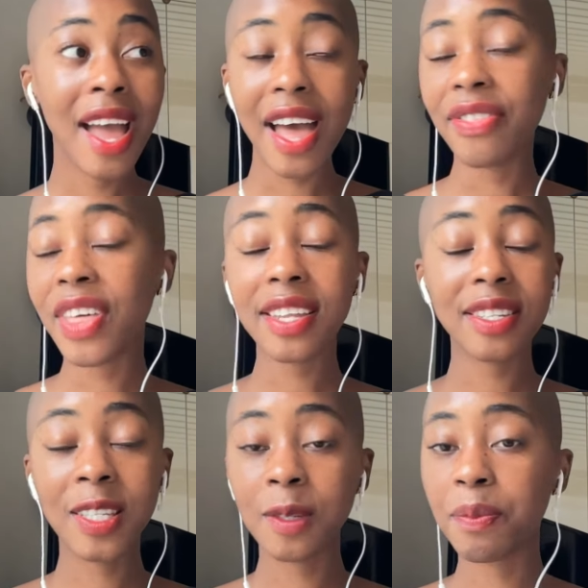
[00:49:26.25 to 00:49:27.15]
And
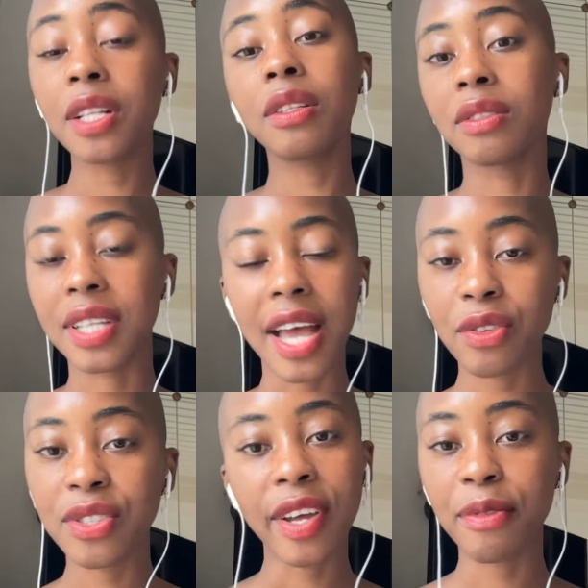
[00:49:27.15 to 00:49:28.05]
that spilled
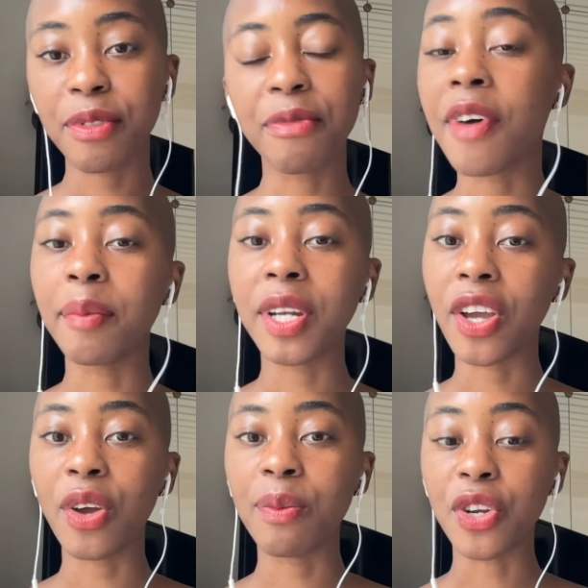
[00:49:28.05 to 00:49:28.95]
outside of the family
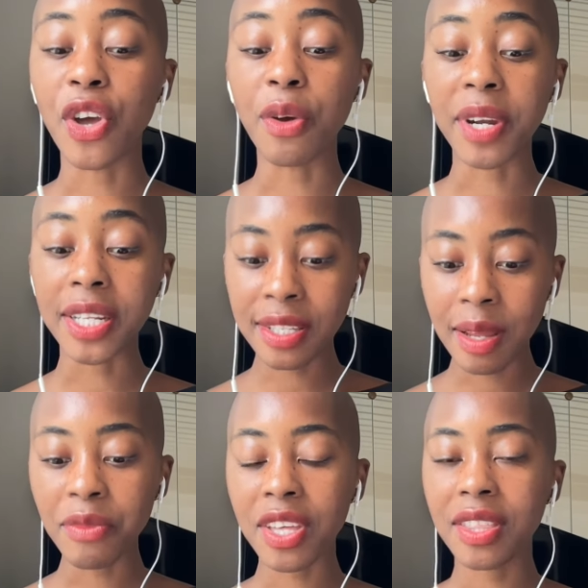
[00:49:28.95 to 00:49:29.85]
home, you know, but it's
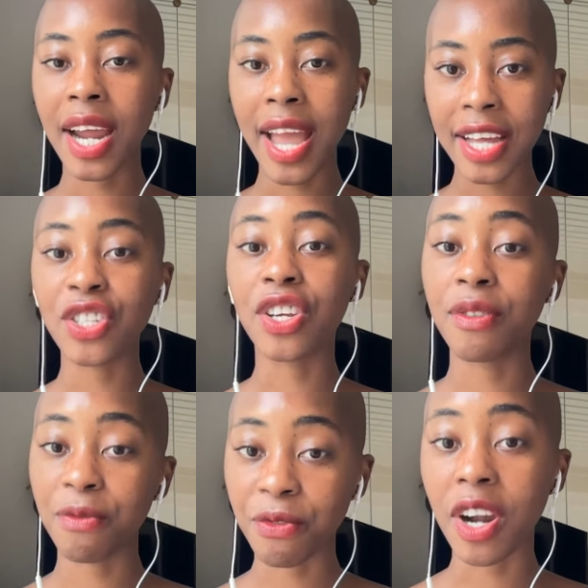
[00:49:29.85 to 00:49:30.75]
something that I had to
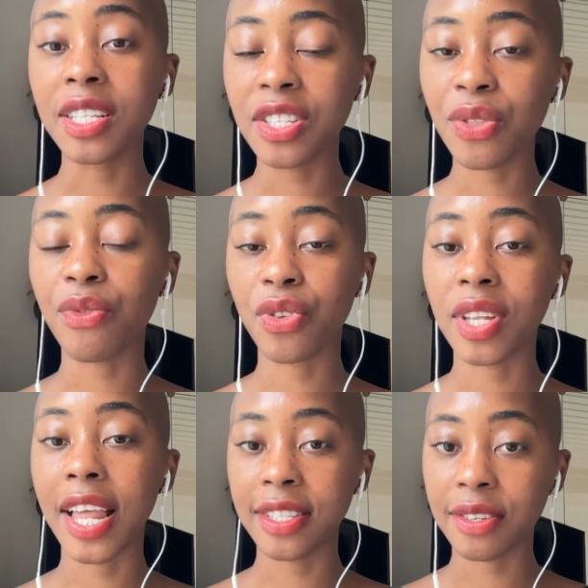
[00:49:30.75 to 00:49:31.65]
confront through the
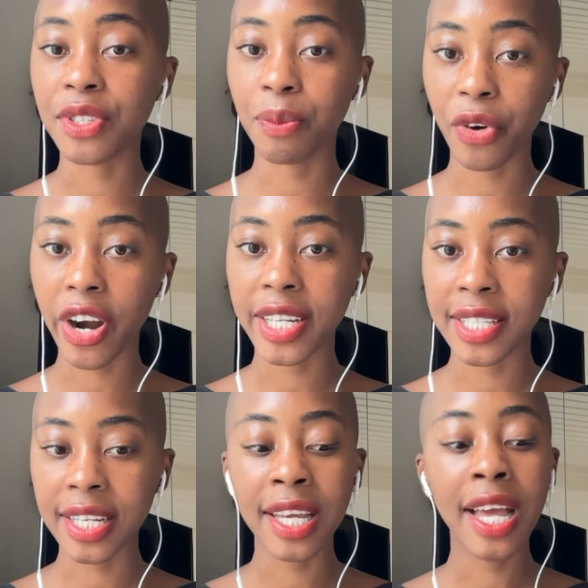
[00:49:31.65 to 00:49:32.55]
lens of
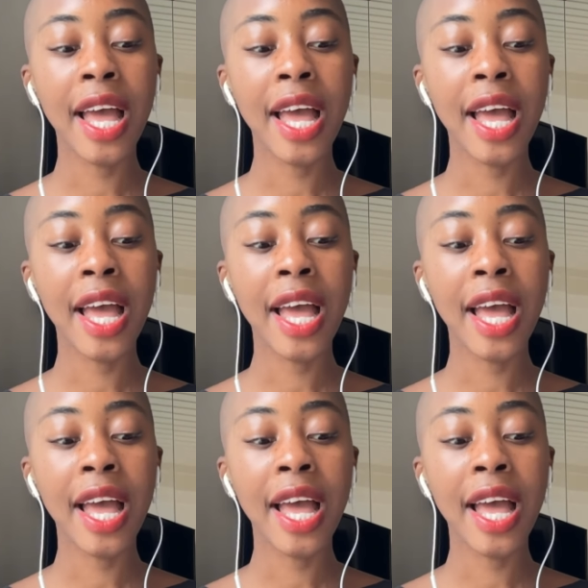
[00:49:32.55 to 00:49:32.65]
sobriety.